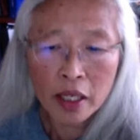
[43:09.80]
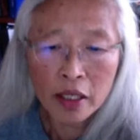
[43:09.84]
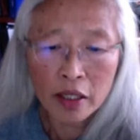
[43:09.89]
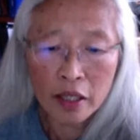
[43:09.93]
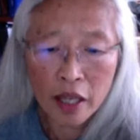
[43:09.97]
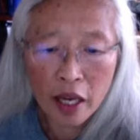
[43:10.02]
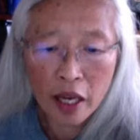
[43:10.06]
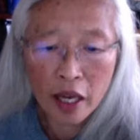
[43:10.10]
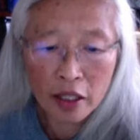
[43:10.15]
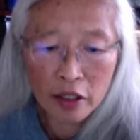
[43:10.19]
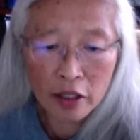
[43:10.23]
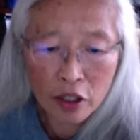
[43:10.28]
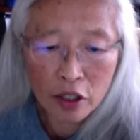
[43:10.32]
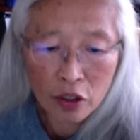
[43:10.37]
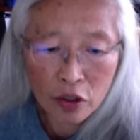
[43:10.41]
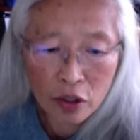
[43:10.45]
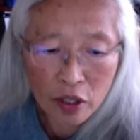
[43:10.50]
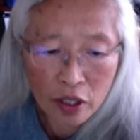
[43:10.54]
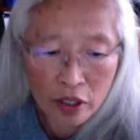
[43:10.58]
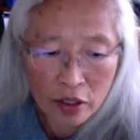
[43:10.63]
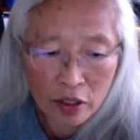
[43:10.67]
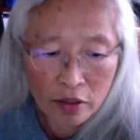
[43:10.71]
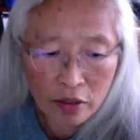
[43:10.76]
then there
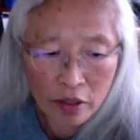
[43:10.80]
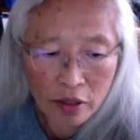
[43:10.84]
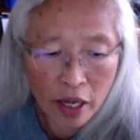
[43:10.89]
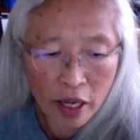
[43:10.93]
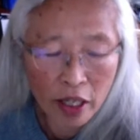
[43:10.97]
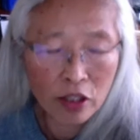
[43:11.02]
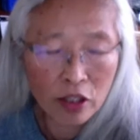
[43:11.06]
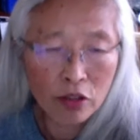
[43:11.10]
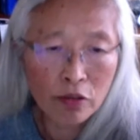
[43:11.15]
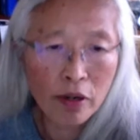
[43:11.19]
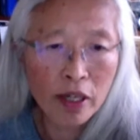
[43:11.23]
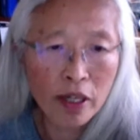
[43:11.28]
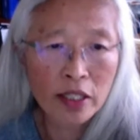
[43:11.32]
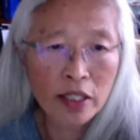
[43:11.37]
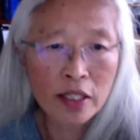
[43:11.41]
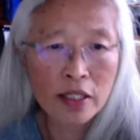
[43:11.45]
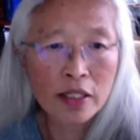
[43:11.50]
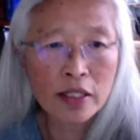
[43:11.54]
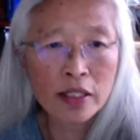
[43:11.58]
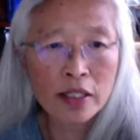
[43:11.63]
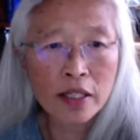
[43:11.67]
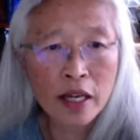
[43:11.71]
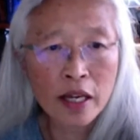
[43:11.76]
is a direct
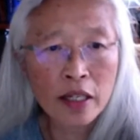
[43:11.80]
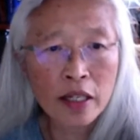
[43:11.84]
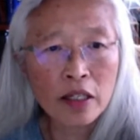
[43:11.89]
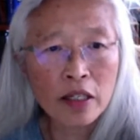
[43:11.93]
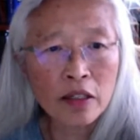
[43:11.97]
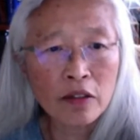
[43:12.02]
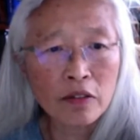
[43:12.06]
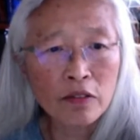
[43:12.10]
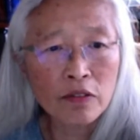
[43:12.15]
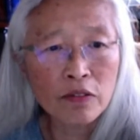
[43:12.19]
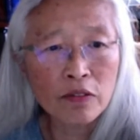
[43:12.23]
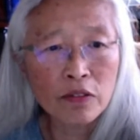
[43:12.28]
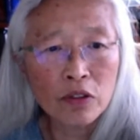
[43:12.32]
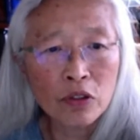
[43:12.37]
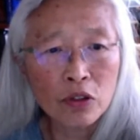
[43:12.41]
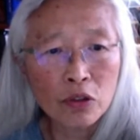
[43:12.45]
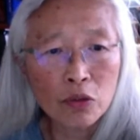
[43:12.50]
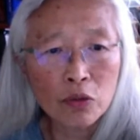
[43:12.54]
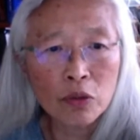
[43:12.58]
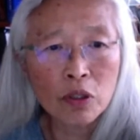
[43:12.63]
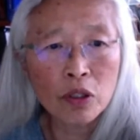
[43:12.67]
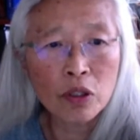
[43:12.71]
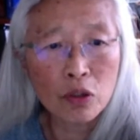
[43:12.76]
incentive
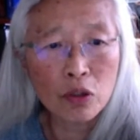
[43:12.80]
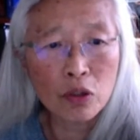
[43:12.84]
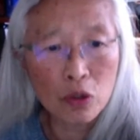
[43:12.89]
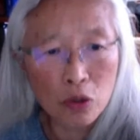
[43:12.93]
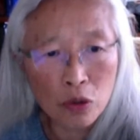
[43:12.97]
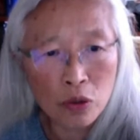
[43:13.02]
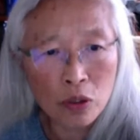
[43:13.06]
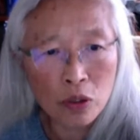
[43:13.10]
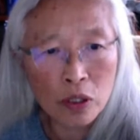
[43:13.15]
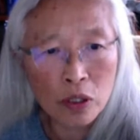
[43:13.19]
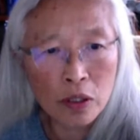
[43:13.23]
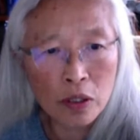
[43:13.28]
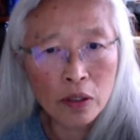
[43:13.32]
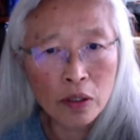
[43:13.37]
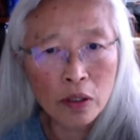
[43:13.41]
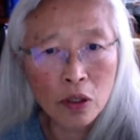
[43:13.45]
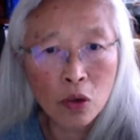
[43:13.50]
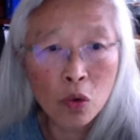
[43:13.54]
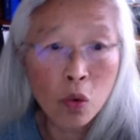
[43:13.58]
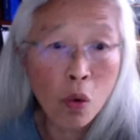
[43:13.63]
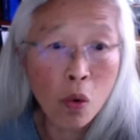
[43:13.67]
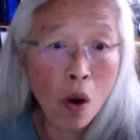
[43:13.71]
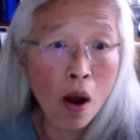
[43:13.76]
to reduce the
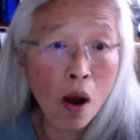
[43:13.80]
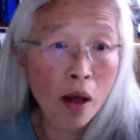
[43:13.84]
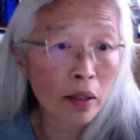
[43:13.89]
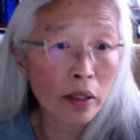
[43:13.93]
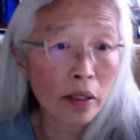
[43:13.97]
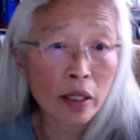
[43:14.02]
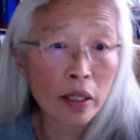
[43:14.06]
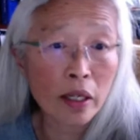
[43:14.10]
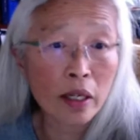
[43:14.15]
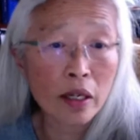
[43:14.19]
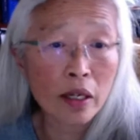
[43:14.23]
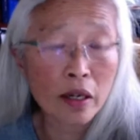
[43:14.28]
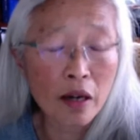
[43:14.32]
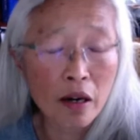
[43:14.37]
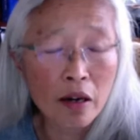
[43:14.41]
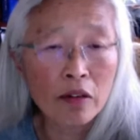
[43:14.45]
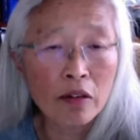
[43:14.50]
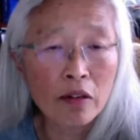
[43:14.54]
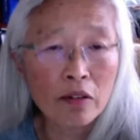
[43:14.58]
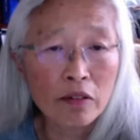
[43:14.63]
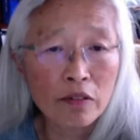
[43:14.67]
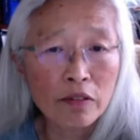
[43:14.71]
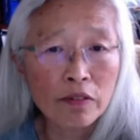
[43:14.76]
quality
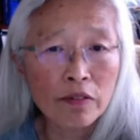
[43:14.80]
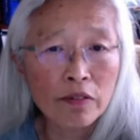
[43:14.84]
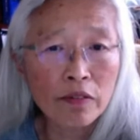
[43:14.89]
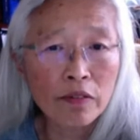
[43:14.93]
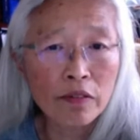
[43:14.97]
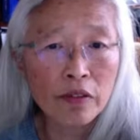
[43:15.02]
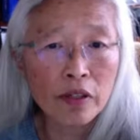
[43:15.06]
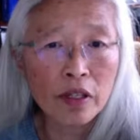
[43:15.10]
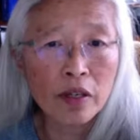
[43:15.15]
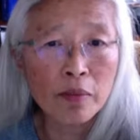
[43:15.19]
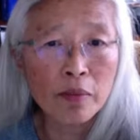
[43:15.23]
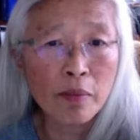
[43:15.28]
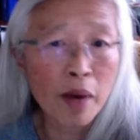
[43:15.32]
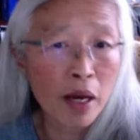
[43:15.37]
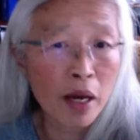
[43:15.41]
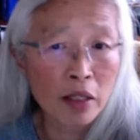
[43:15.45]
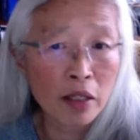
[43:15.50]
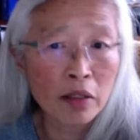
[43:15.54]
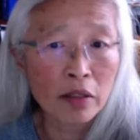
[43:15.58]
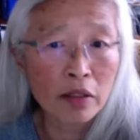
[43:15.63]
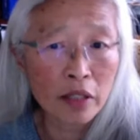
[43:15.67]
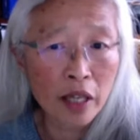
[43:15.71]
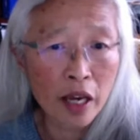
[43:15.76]
of the
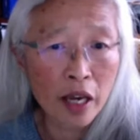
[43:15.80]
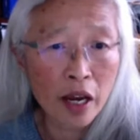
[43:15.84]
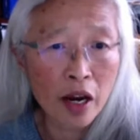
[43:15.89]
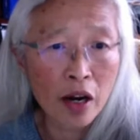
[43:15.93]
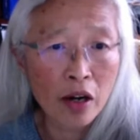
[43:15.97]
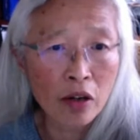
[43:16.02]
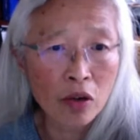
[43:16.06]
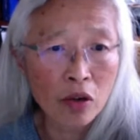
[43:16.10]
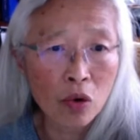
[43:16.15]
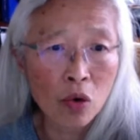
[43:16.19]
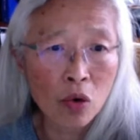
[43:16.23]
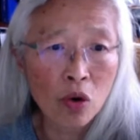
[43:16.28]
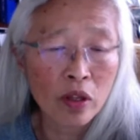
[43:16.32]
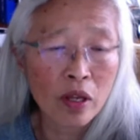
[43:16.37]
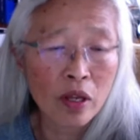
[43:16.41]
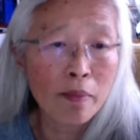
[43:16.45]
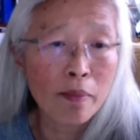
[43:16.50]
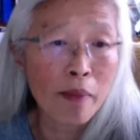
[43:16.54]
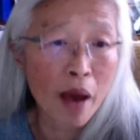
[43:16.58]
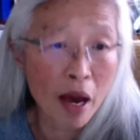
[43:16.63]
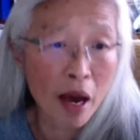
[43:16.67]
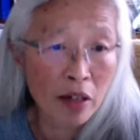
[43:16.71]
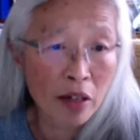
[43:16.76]
medical care or the
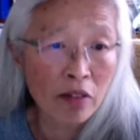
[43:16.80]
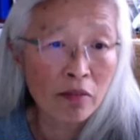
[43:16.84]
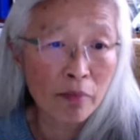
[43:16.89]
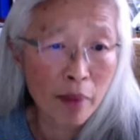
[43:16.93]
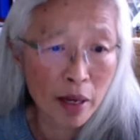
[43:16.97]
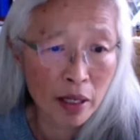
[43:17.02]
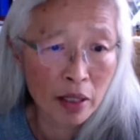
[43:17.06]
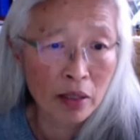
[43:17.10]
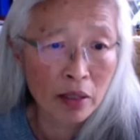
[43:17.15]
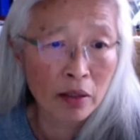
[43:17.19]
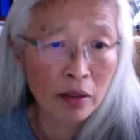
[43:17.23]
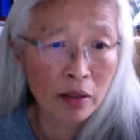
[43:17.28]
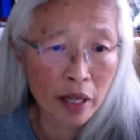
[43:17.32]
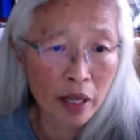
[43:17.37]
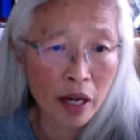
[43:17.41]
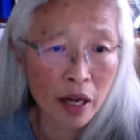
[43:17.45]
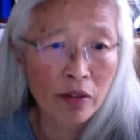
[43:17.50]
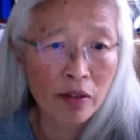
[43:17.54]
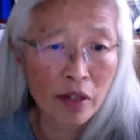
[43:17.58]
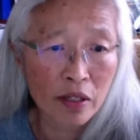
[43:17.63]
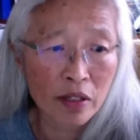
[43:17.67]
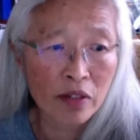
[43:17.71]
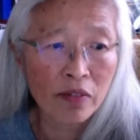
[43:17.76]
amount of medical
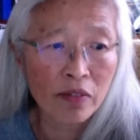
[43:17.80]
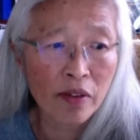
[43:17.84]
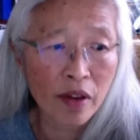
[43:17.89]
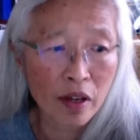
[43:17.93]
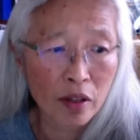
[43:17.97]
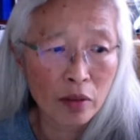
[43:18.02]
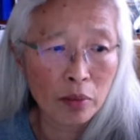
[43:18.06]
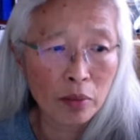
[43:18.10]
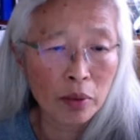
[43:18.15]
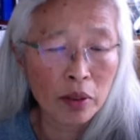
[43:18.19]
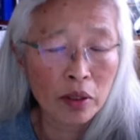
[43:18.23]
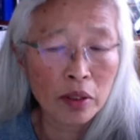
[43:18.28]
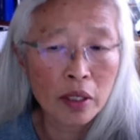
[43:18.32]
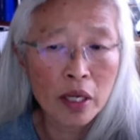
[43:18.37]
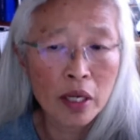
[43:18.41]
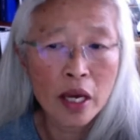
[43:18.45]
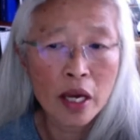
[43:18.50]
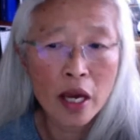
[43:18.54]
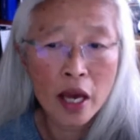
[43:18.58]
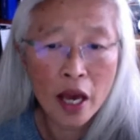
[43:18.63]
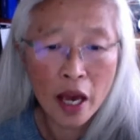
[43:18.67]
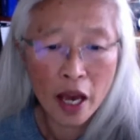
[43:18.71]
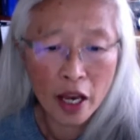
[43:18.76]
care that's available,
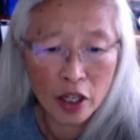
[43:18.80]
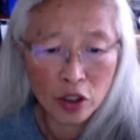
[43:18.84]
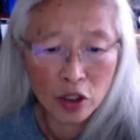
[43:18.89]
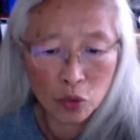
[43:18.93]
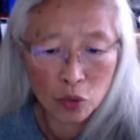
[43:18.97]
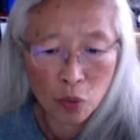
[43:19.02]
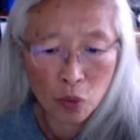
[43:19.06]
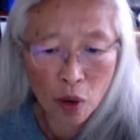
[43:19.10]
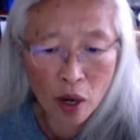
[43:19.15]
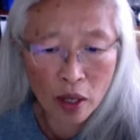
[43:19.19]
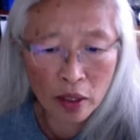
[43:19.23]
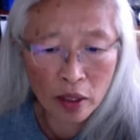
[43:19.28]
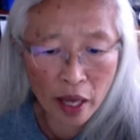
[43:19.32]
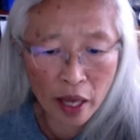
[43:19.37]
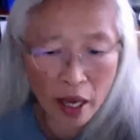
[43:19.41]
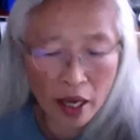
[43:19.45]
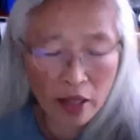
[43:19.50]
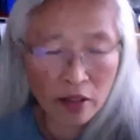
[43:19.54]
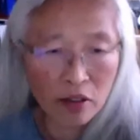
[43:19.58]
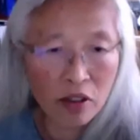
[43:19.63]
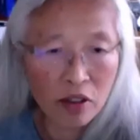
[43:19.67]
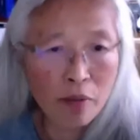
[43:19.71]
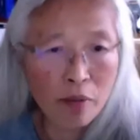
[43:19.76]
as well
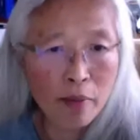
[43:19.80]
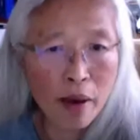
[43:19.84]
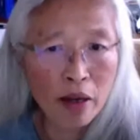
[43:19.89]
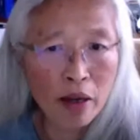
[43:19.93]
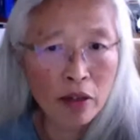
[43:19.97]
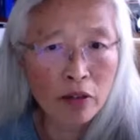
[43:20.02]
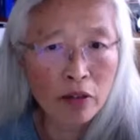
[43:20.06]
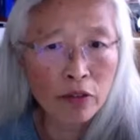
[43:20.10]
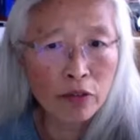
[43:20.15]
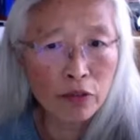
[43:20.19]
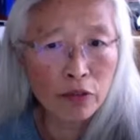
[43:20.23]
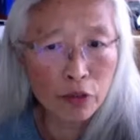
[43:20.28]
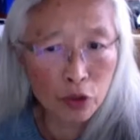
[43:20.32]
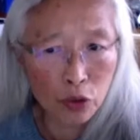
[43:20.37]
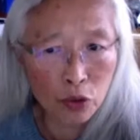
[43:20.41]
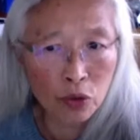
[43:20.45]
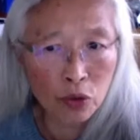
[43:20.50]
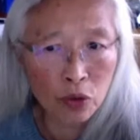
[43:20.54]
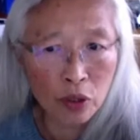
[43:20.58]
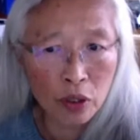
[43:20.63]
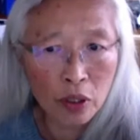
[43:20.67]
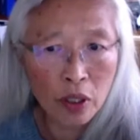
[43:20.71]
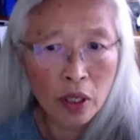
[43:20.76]
as the amount of
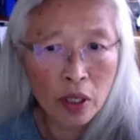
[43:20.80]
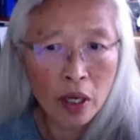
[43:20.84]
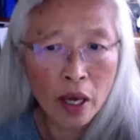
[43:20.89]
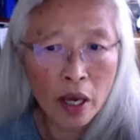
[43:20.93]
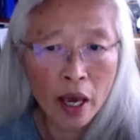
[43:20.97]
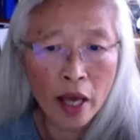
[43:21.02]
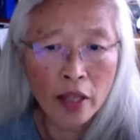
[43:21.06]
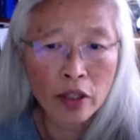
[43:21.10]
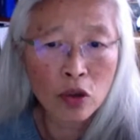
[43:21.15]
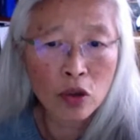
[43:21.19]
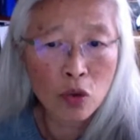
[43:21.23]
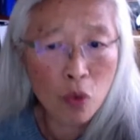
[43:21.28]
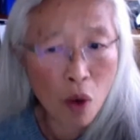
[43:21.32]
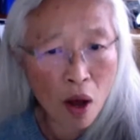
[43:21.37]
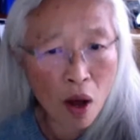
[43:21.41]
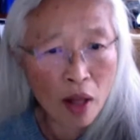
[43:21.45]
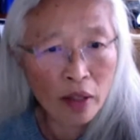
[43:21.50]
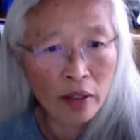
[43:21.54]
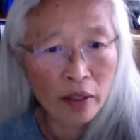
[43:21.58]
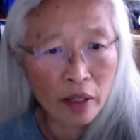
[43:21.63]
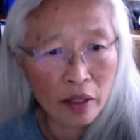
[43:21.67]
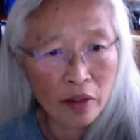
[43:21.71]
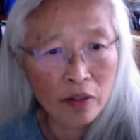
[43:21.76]
food and the
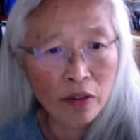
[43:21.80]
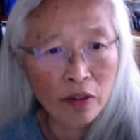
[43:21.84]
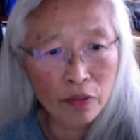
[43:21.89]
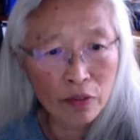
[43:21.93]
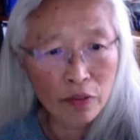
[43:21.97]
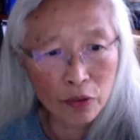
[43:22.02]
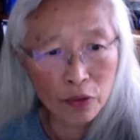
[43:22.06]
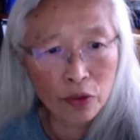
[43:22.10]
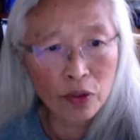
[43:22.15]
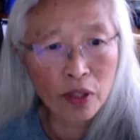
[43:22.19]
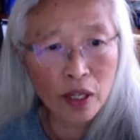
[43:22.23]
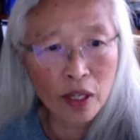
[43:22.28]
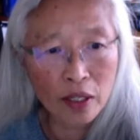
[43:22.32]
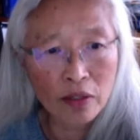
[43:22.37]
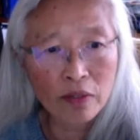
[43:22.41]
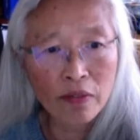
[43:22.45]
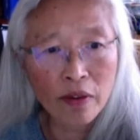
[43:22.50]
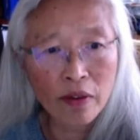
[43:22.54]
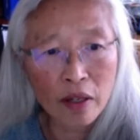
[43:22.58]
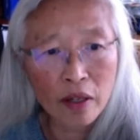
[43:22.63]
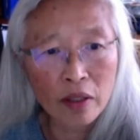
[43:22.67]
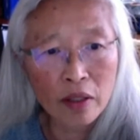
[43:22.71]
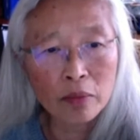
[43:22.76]
quality of the food that's
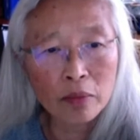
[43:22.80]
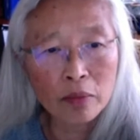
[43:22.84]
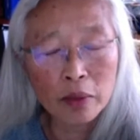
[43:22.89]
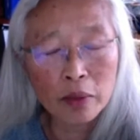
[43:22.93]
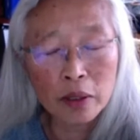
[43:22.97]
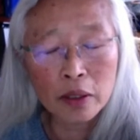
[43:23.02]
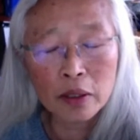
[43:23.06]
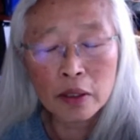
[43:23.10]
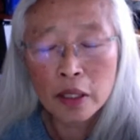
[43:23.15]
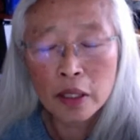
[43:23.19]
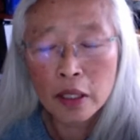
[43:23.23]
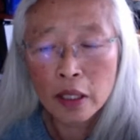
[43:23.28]
available.